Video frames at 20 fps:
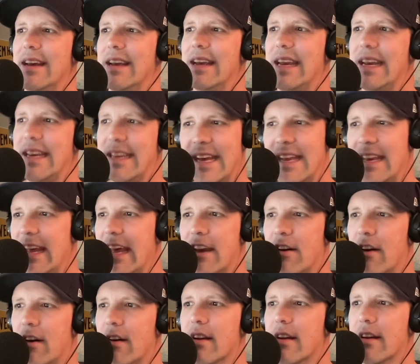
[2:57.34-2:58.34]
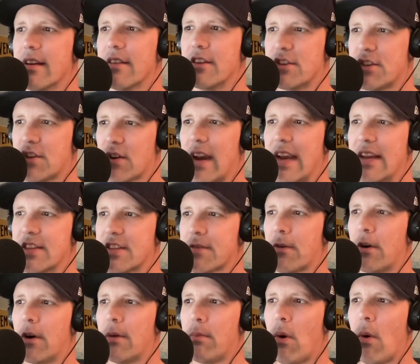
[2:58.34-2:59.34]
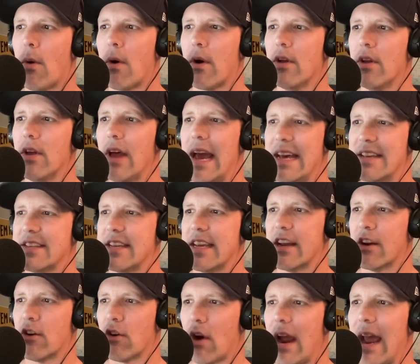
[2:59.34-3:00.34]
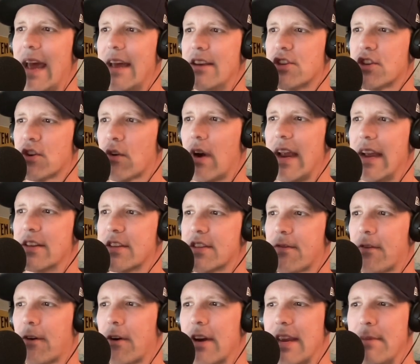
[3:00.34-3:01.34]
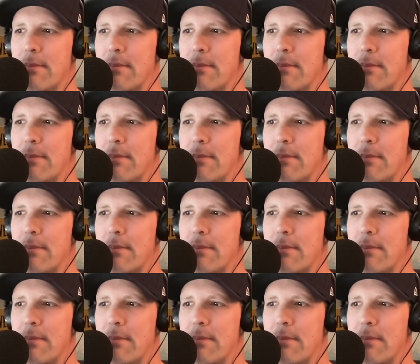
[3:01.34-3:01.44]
he did enter the transfer portal as a grad transfer. He